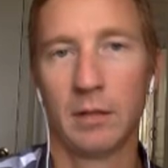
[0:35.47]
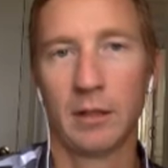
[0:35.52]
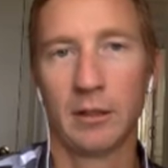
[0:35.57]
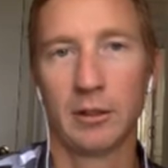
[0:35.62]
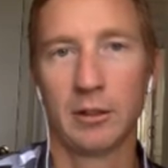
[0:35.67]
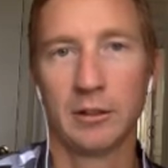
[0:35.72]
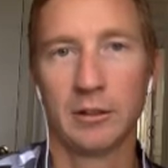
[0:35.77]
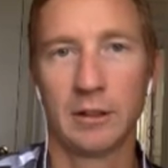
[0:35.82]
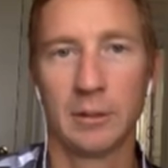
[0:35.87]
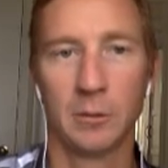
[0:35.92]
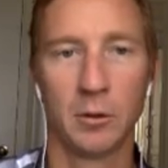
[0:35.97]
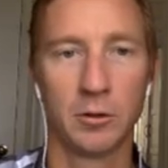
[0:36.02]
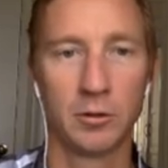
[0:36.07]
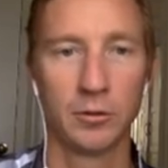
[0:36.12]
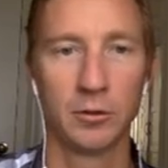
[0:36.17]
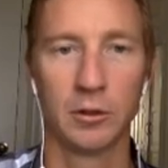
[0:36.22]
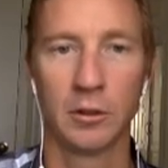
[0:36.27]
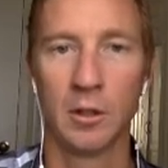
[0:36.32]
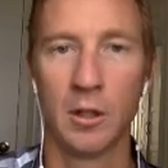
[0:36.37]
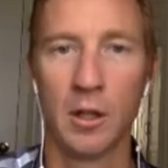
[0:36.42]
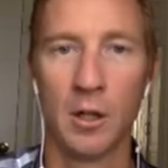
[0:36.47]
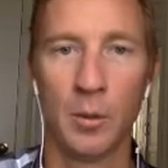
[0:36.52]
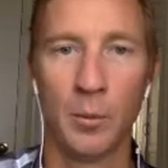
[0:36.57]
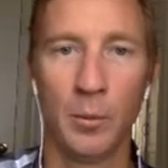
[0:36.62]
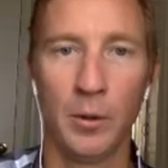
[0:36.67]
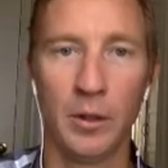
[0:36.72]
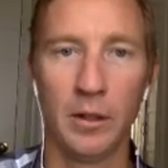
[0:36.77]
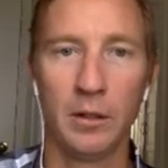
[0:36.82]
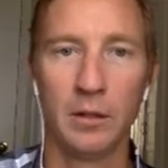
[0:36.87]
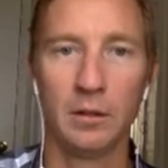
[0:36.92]
I shouldn't say most of us,
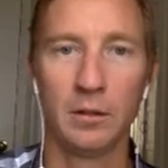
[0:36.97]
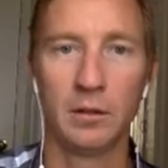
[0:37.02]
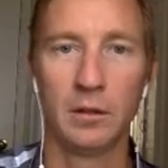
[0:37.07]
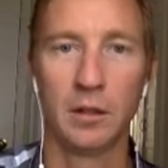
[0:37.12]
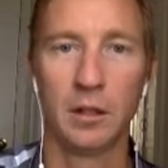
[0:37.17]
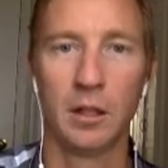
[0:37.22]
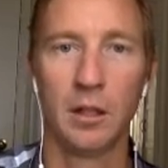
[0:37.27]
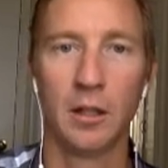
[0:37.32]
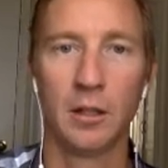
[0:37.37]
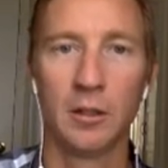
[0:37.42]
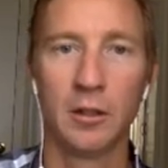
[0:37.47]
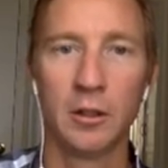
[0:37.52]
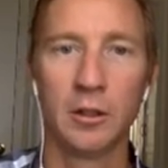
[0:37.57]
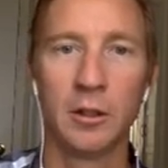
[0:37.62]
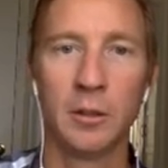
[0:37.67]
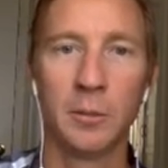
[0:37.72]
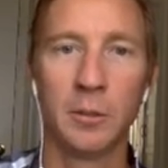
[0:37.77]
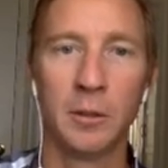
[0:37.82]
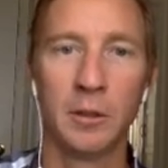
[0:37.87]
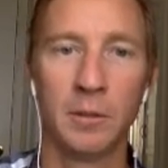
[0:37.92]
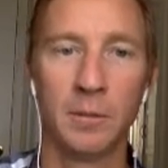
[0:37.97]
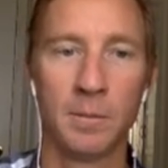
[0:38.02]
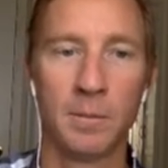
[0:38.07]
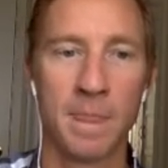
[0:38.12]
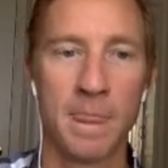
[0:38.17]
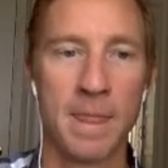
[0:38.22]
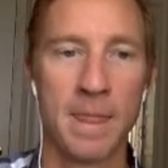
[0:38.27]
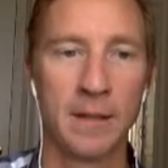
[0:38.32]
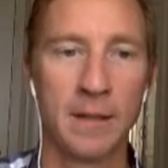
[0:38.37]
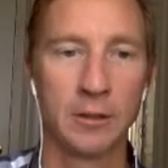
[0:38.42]
but a good number.
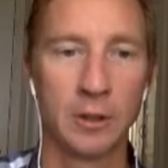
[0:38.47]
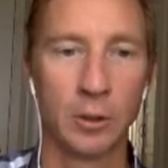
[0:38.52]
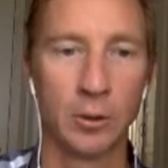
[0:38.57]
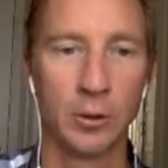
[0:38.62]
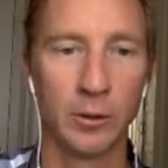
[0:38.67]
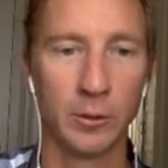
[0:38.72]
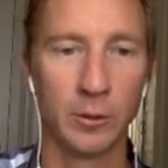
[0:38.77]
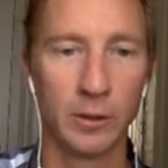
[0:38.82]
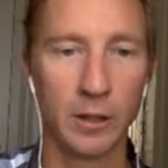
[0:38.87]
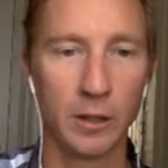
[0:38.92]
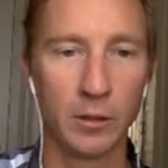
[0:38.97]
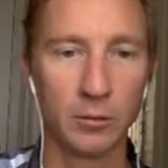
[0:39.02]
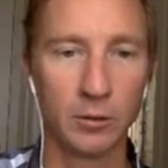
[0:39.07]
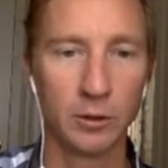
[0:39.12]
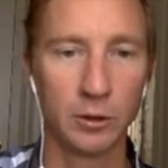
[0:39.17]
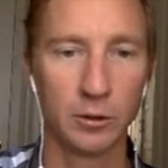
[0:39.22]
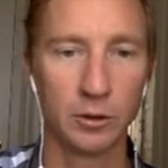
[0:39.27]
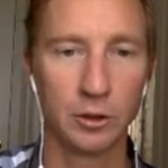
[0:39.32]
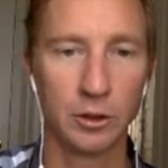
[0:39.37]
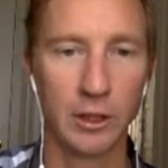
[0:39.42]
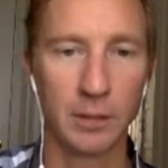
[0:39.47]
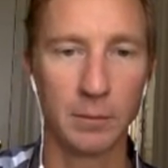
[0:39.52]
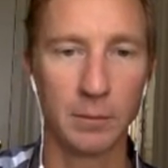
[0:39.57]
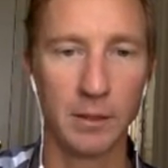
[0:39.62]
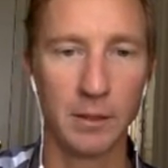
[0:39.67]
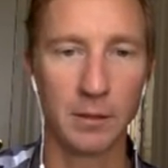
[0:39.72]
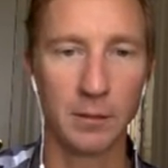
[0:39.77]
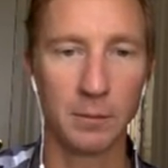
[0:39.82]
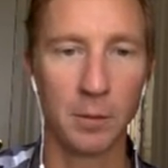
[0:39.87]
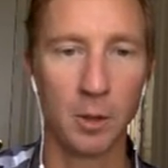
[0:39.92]
So here we go. So
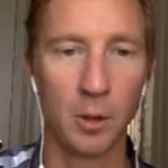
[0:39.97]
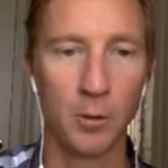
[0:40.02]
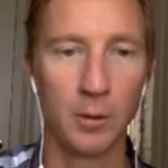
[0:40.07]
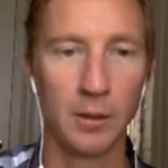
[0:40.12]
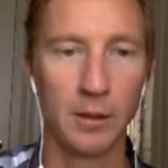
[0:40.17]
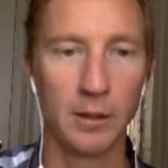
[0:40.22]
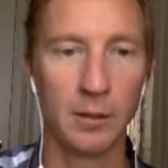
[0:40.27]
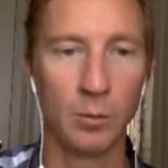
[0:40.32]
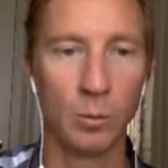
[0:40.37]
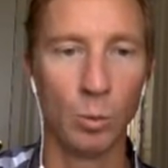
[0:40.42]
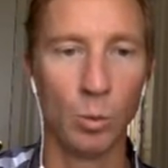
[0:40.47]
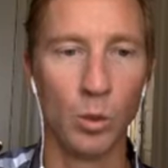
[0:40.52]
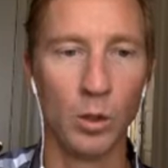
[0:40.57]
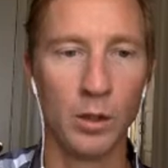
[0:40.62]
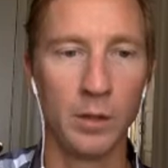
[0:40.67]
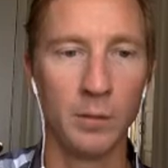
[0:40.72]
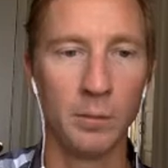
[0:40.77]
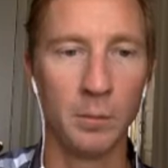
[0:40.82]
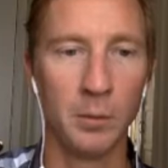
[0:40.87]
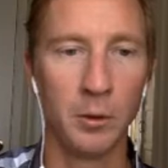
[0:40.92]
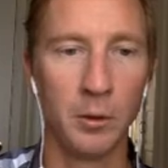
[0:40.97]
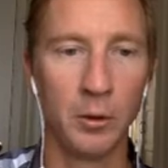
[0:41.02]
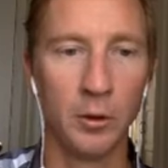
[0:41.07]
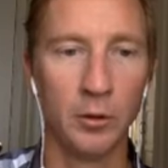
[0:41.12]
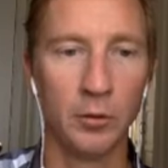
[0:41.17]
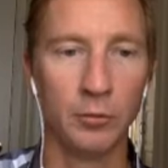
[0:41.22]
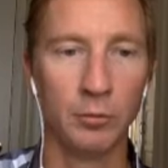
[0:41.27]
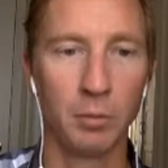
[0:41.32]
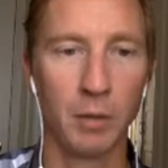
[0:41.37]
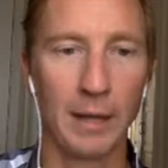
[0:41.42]
checkmate the opponent in one
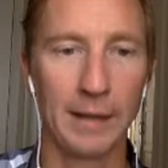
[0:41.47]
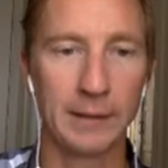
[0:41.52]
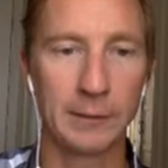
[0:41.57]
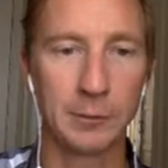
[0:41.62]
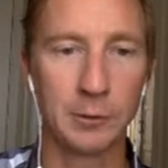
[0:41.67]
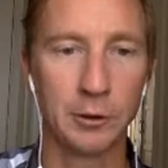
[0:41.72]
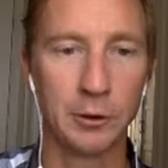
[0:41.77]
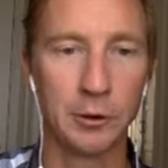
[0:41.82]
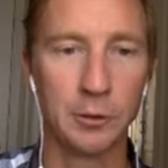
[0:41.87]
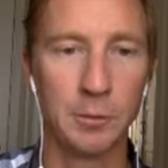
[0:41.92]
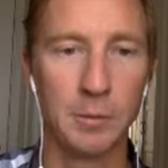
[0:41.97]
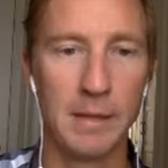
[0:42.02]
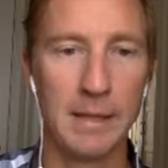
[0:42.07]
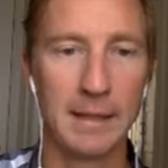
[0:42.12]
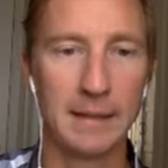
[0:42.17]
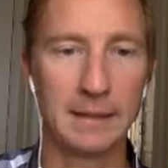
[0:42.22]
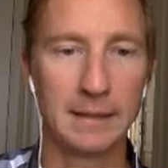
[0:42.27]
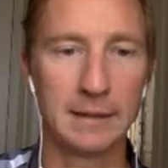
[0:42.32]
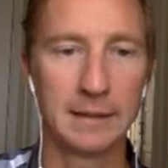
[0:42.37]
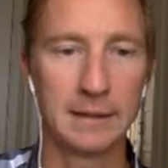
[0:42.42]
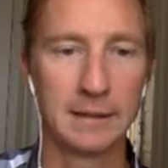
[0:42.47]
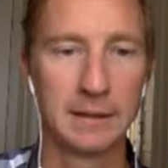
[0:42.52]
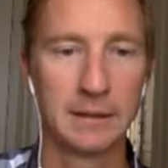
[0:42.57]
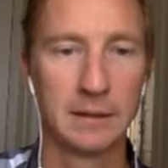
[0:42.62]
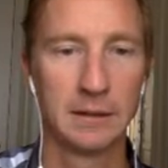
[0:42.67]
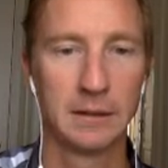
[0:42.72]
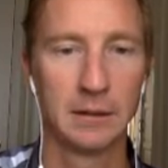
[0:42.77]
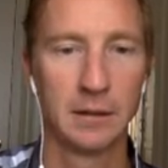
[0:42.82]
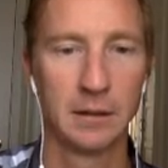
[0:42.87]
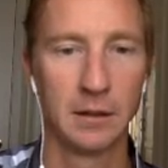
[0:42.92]
move, Blackburne's mate.
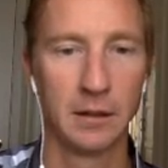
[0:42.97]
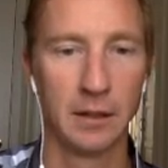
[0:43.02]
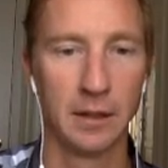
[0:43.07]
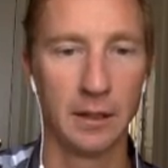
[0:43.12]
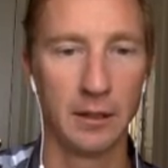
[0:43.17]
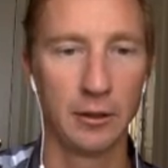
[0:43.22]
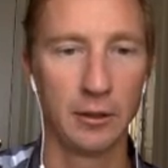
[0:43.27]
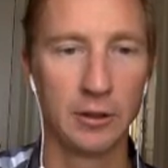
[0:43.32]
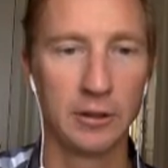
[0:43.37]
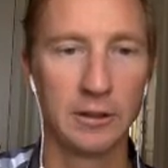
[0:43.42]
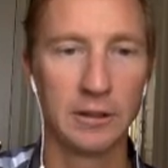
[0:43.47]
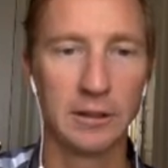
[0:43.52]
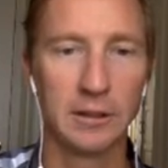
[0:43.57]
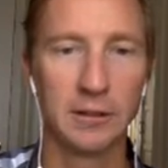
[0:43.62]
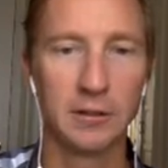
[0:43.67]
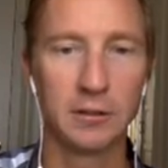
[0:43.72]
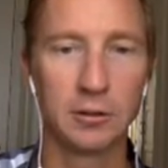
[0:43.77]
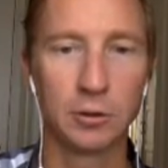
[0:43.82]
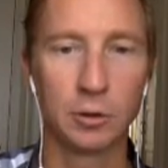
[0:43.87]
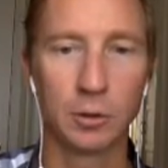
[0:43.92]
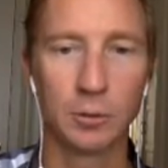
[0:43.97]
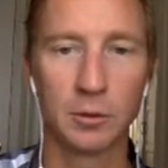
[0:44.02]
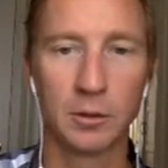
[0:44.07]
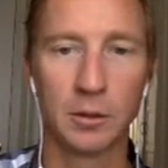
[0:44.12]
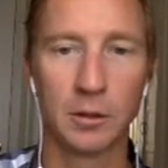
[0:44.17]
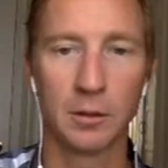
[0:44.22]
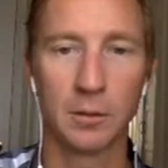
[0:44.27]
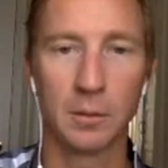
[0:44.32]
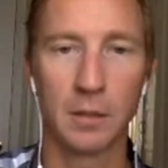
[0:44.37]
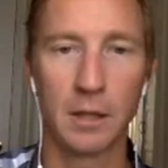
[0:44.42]
And you can see the description
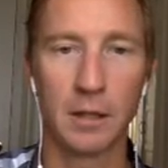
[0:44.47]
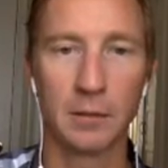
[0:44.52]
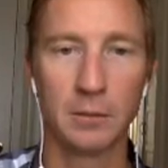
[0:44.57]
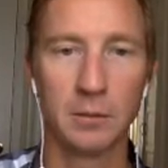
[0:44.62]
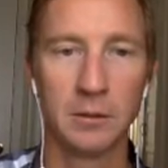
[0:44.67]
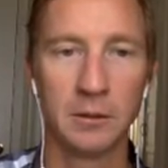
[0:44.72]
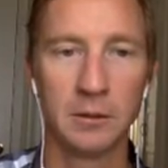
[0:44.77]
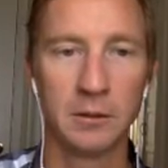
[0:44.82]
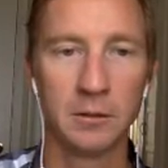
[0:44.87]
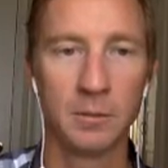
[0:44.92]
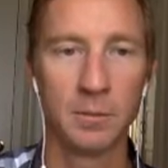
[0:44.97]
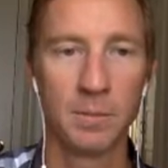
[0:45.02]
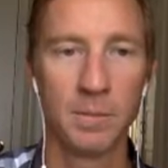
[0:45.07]
on the bottom here.